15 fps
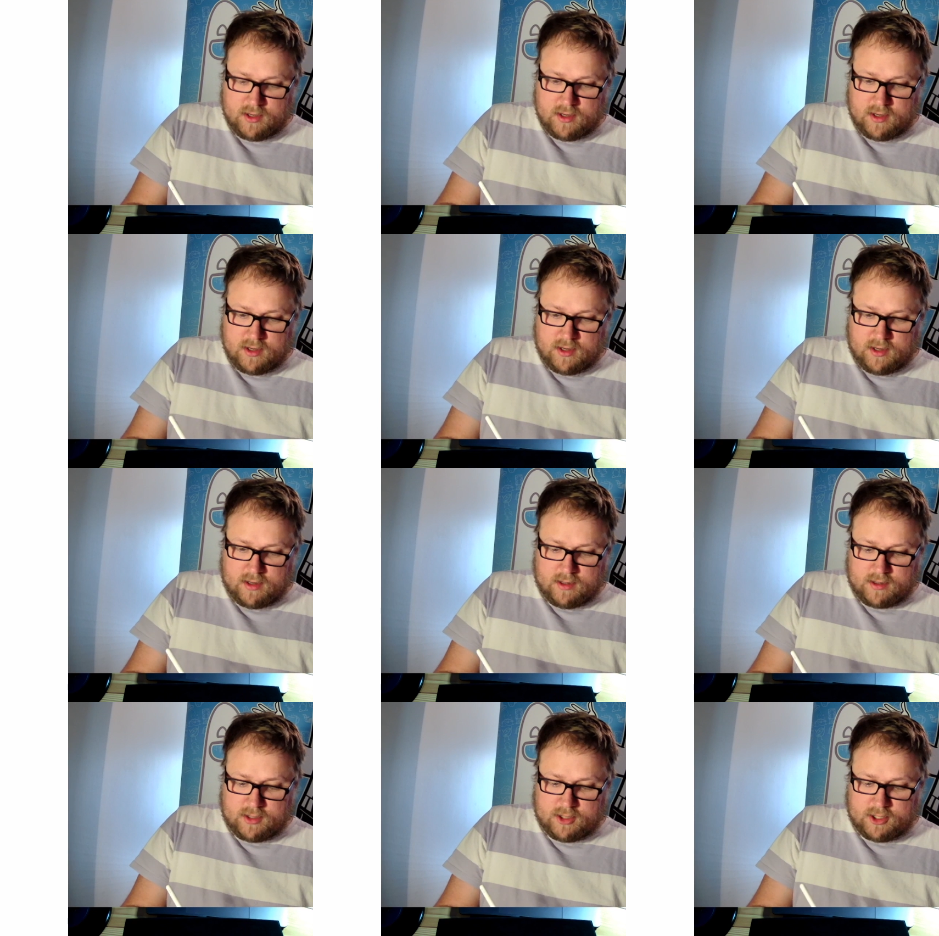And
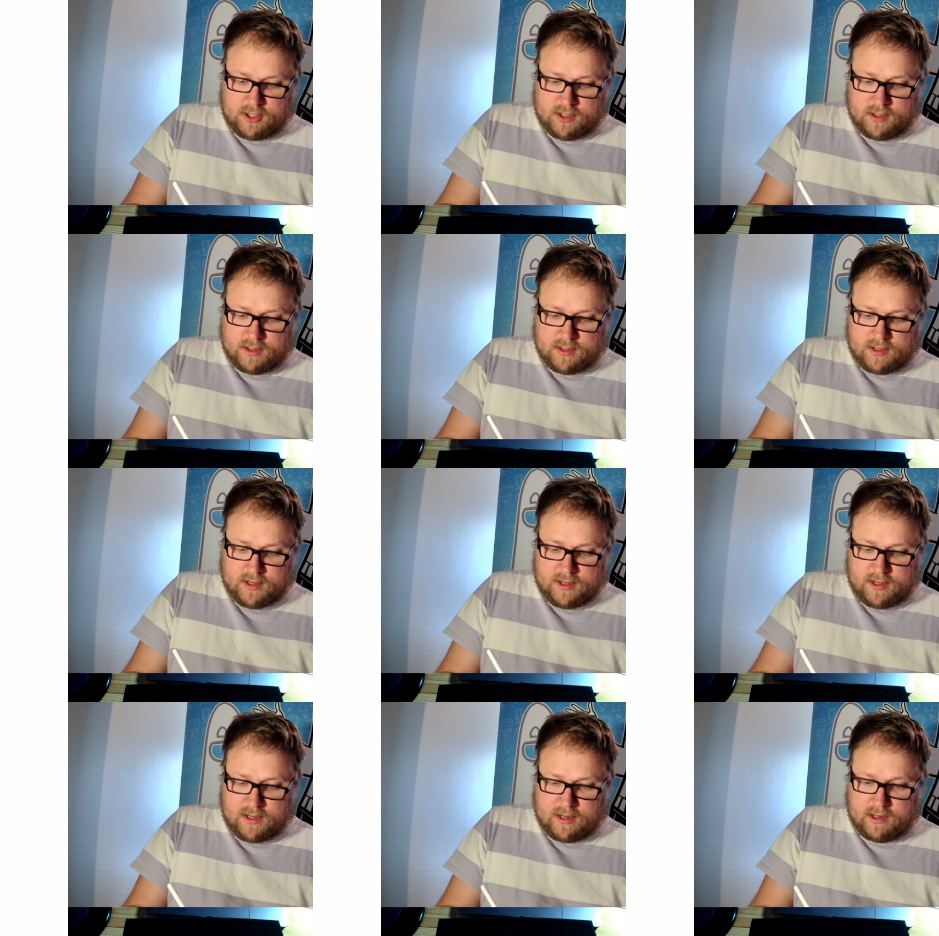a trick that I
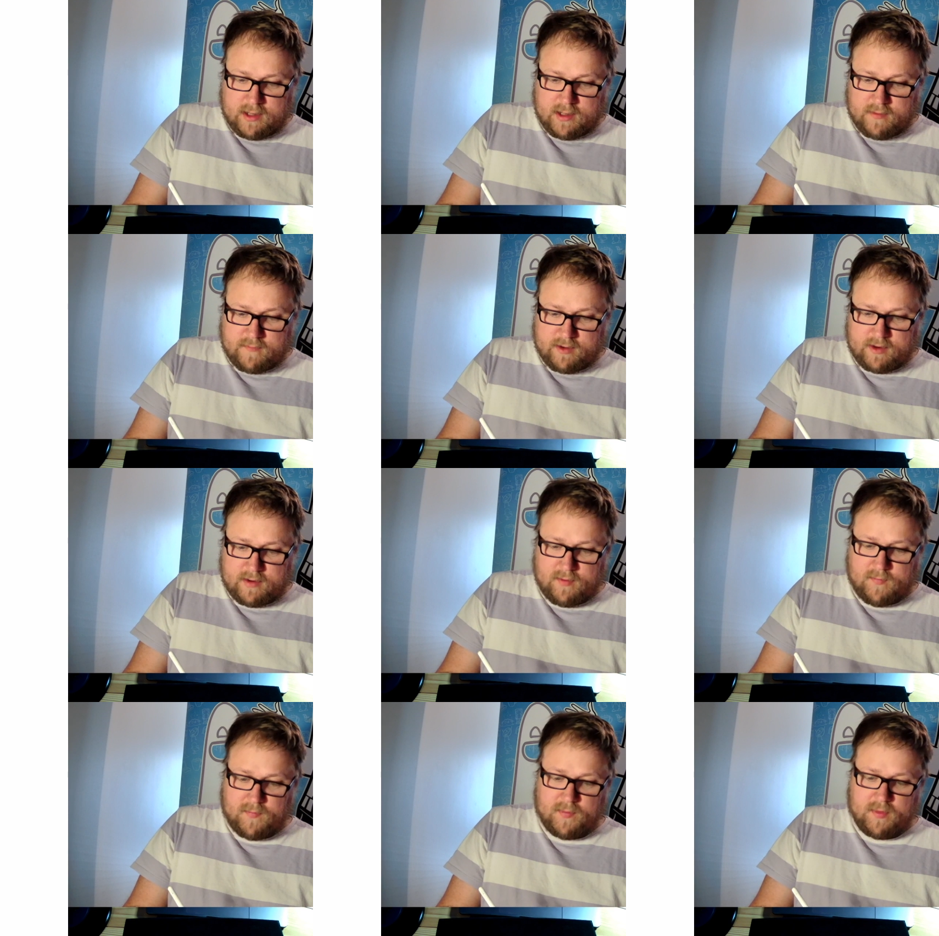had given,